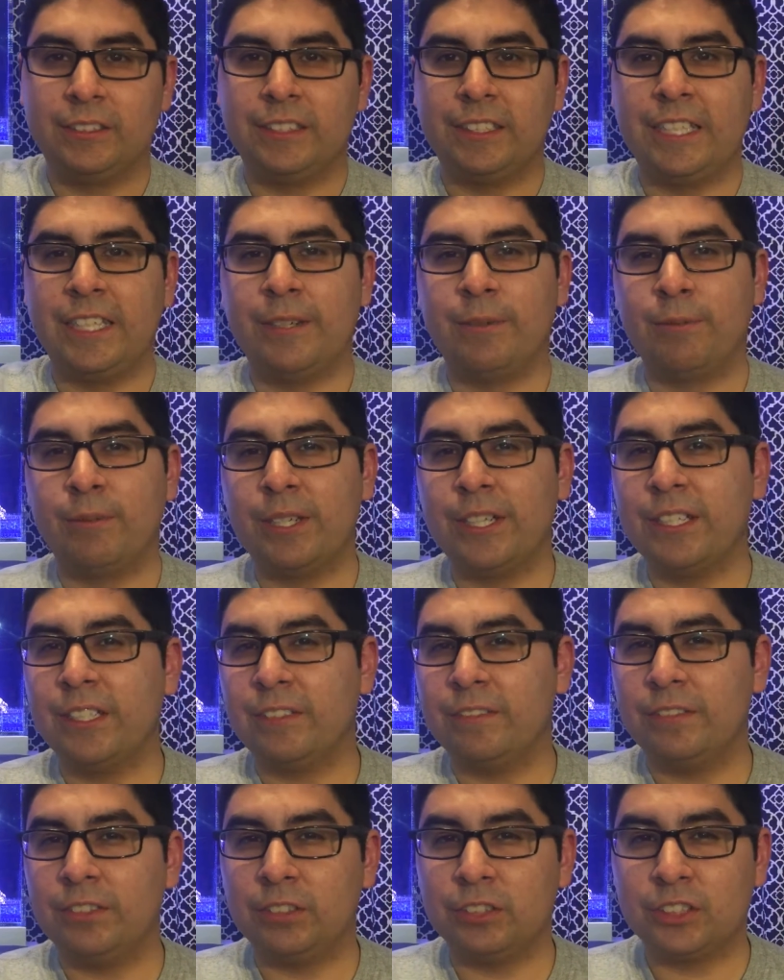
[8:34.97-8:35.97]
and running the
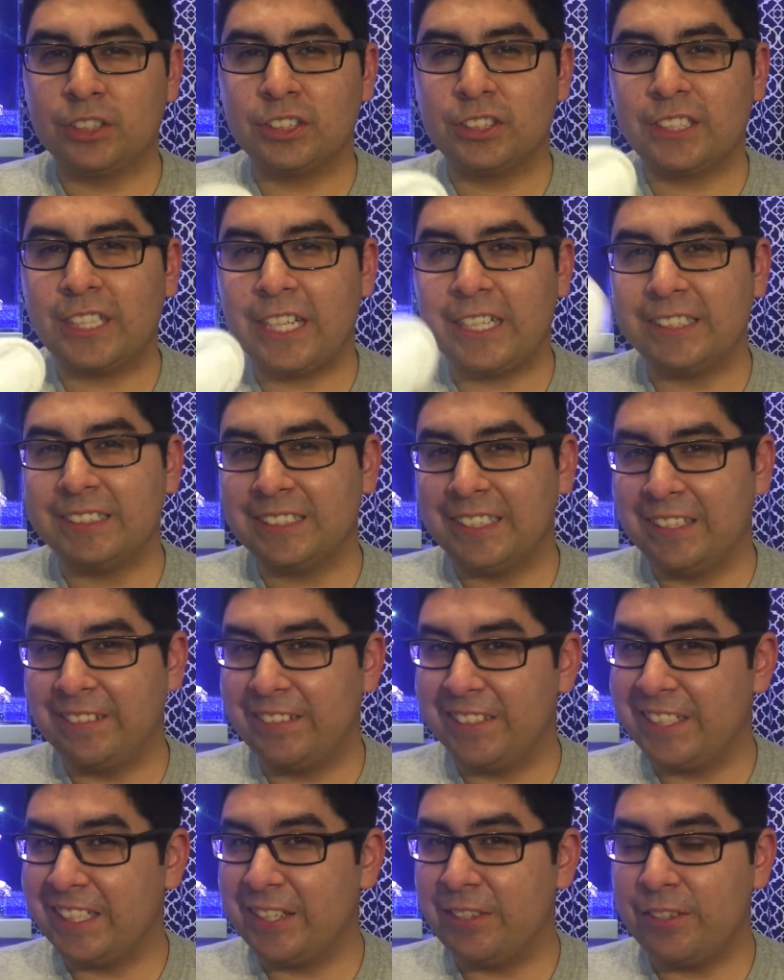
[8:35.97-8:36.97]
filter socks
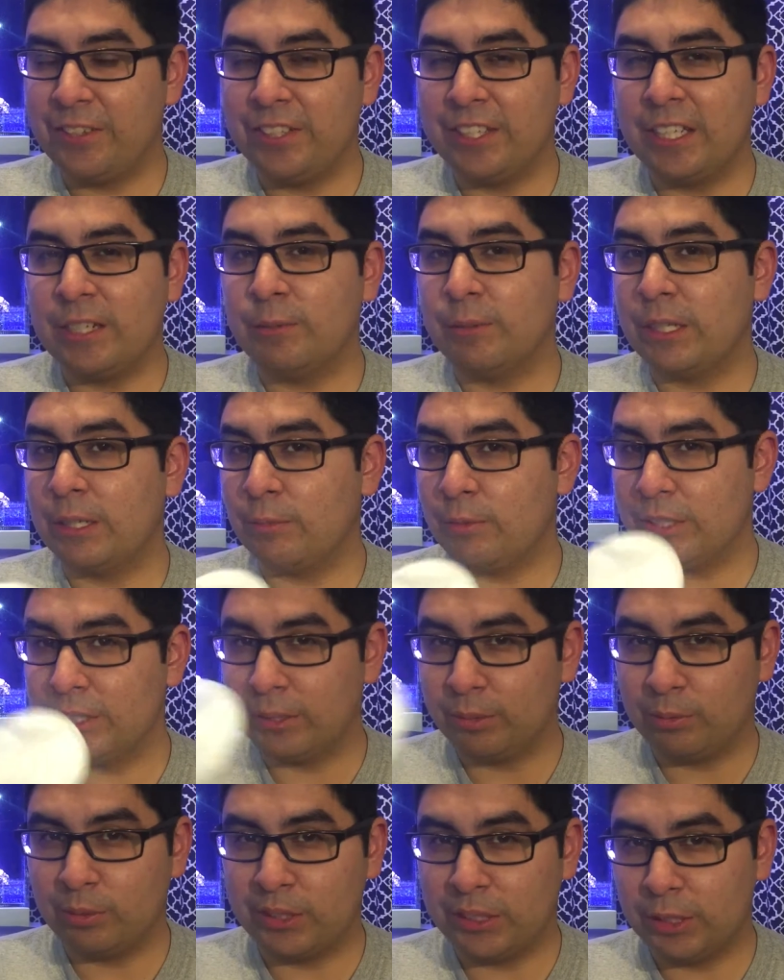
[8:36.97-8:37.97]
every now and then when I want
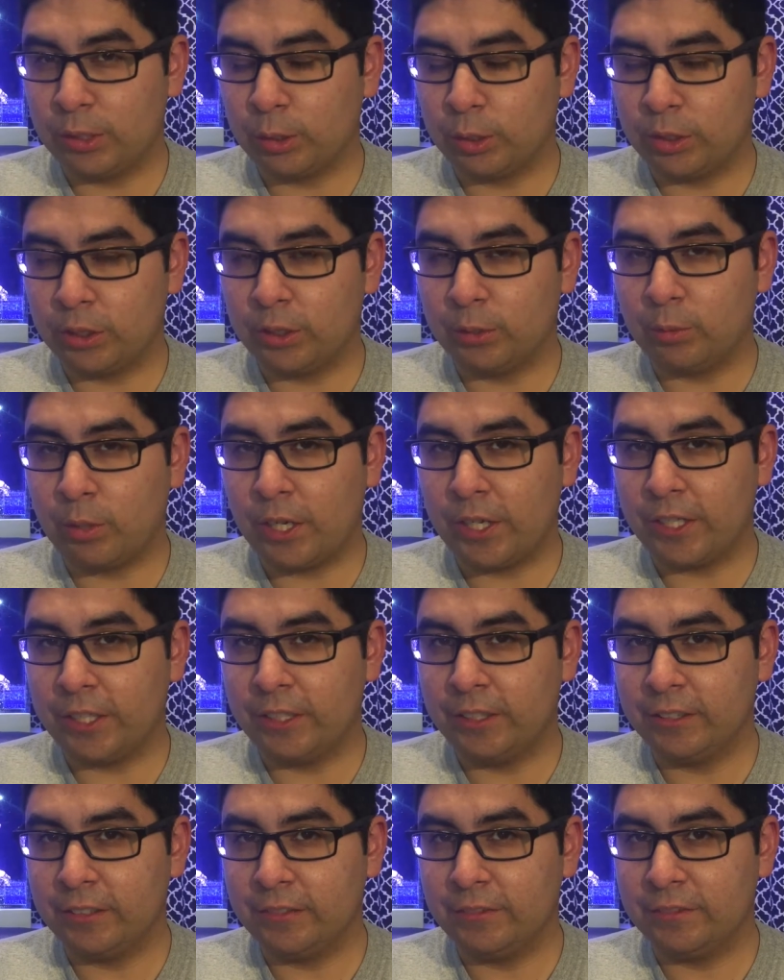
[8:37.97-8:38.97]
the really clear
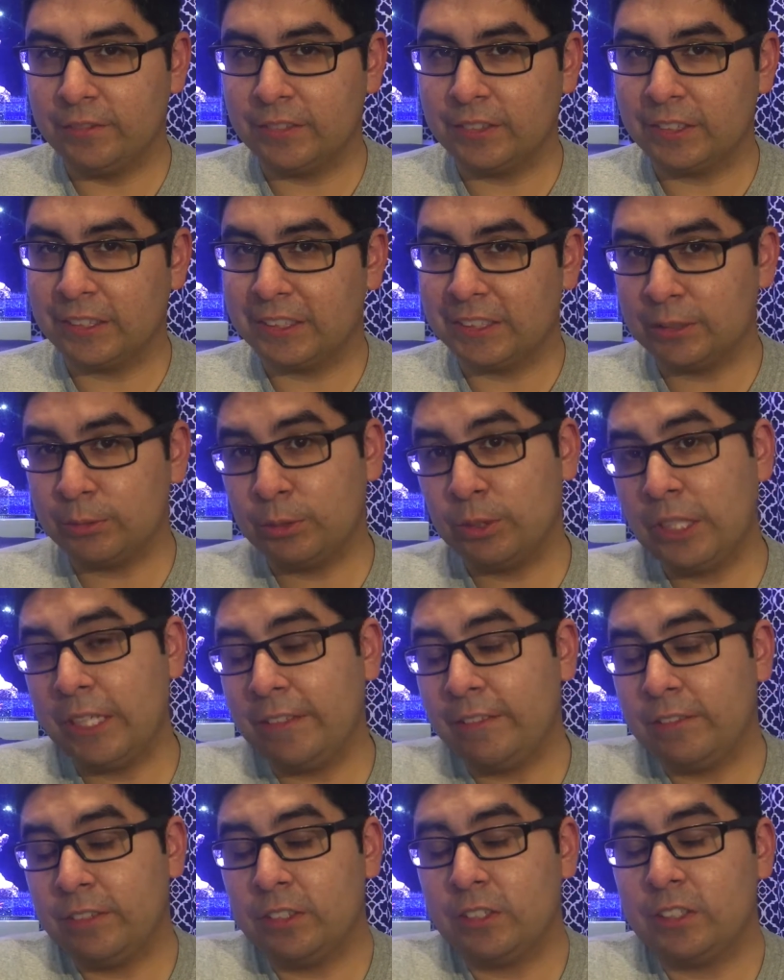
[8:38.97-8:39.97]
water. Because when you
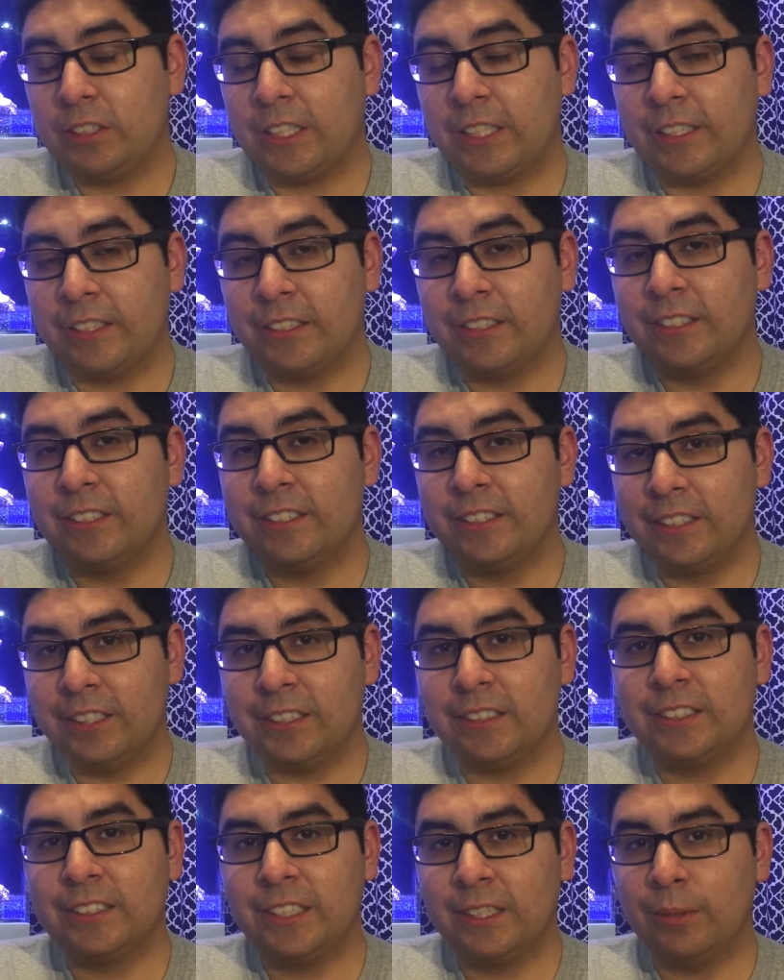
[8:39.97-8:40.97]
have a filter sock in there, it
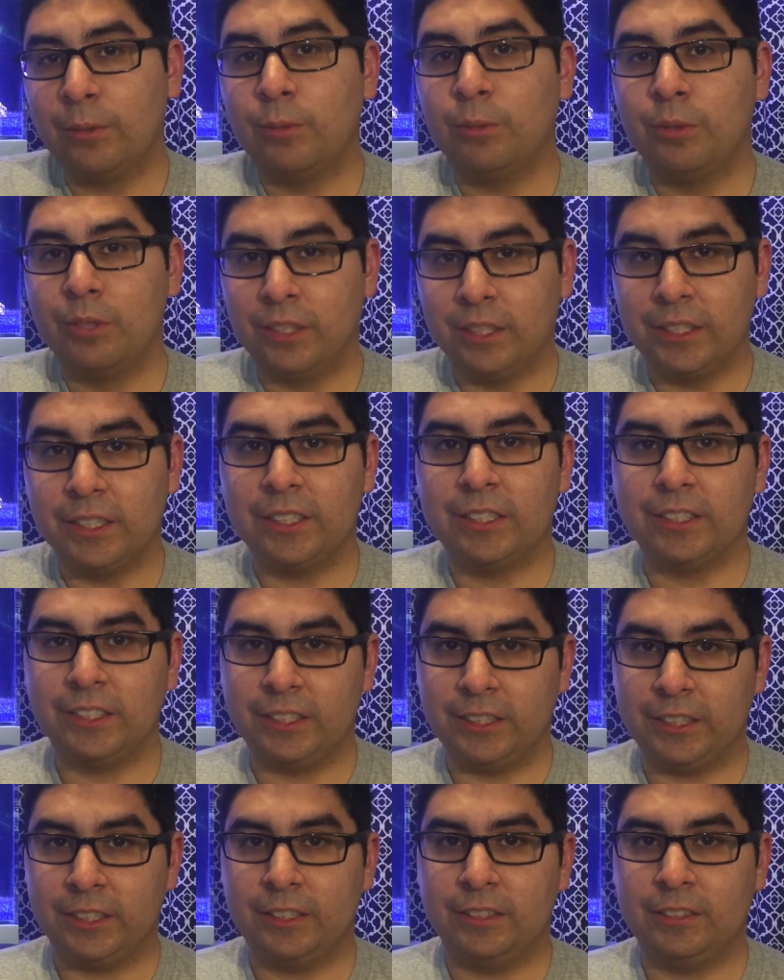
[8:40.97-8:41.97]
does get really
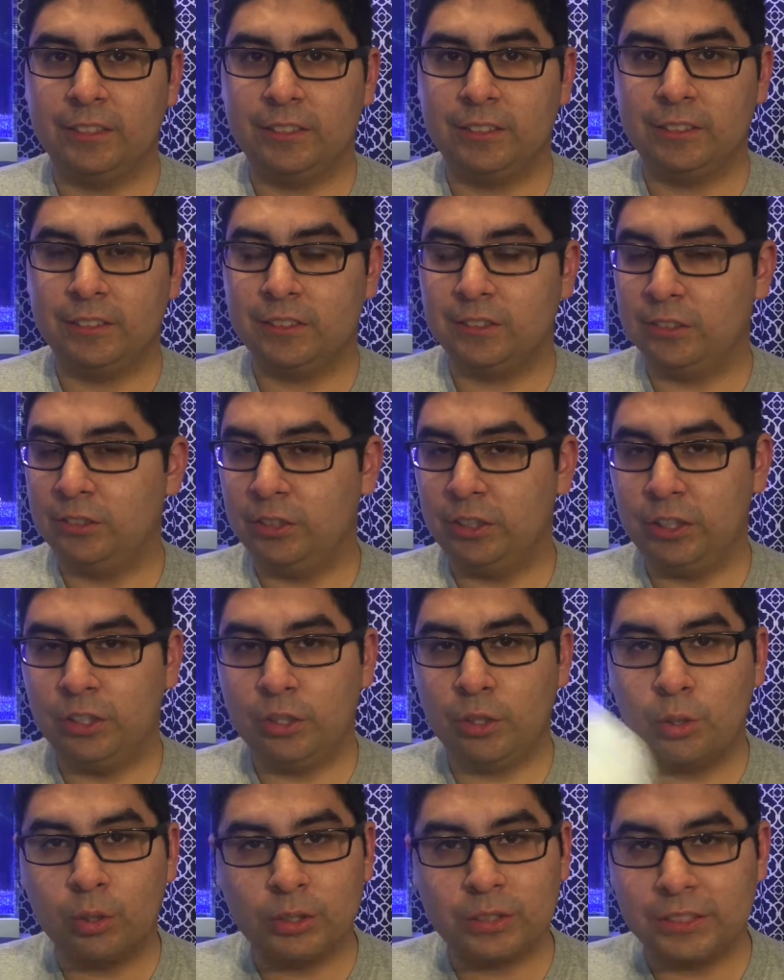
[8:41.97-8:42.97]
clear. You can
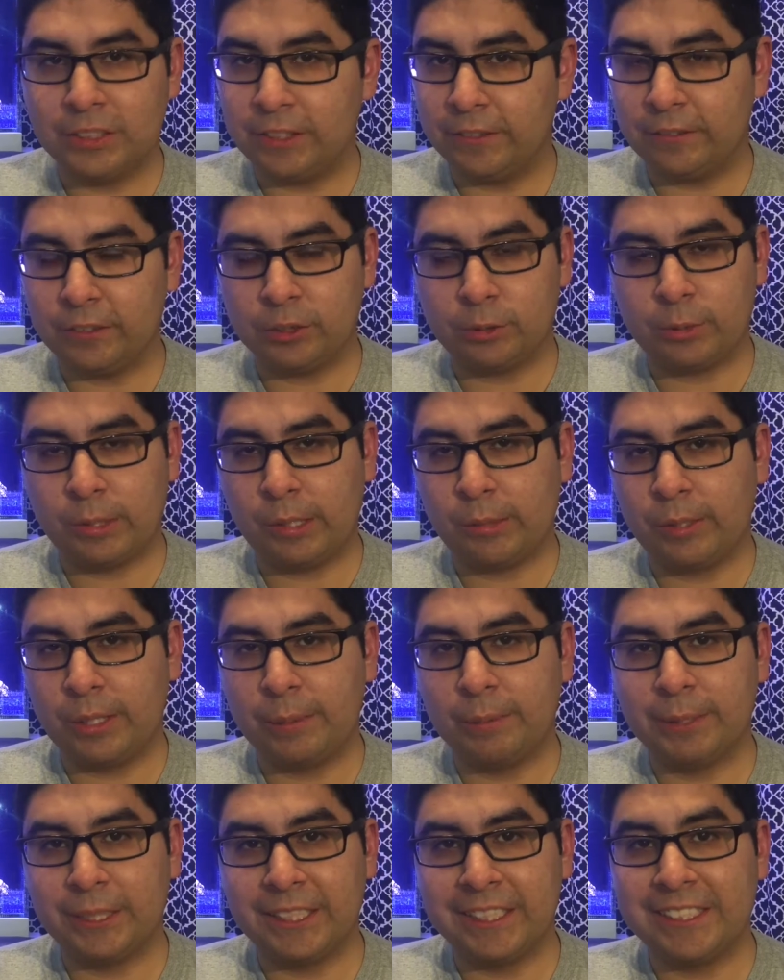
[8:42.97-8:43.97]
notice the difference right away,
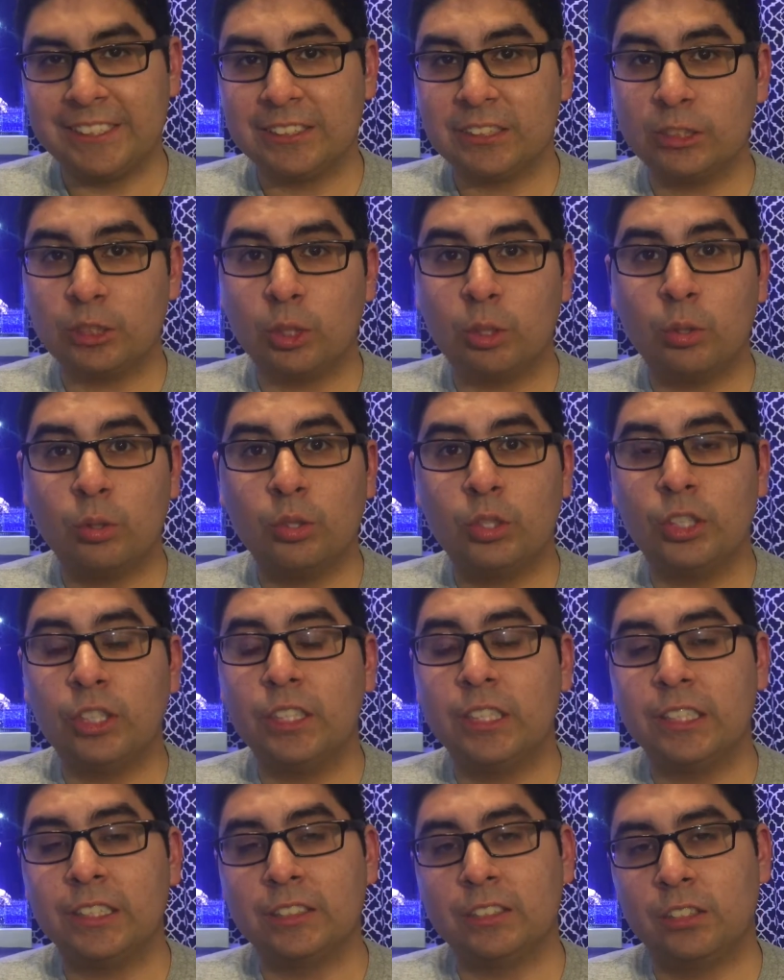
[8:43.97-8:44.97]
but they get so
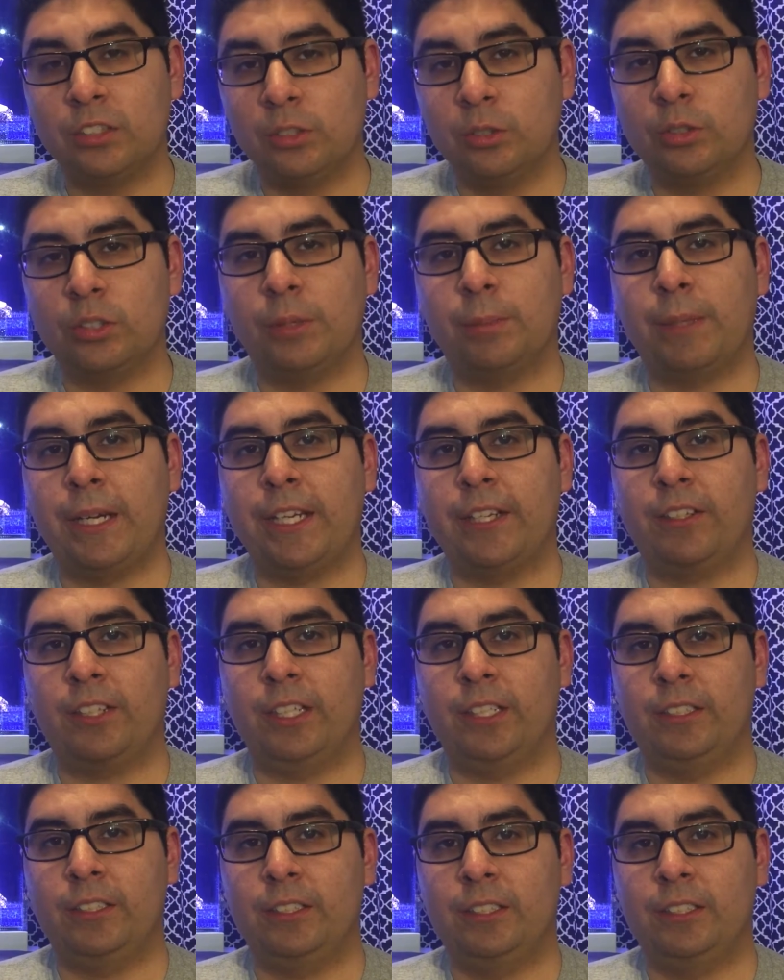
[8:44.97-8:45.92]
dirty because they're 200 micron.